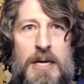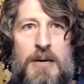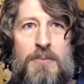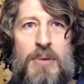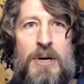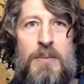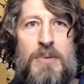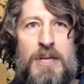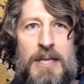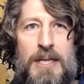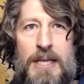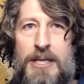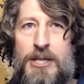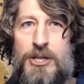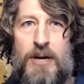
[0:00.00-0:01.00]

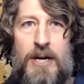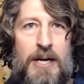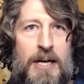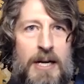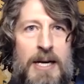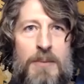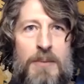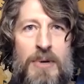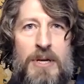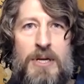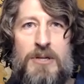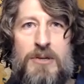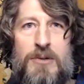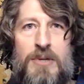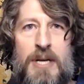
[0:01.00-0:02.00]
Publicly traded
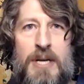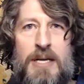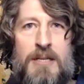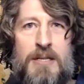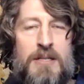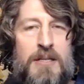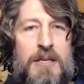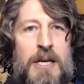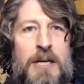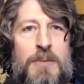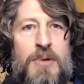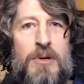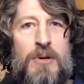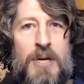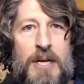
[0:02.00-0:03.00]
companies who take
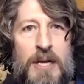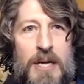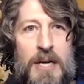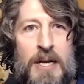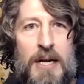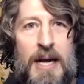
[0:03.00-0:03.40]
sustainability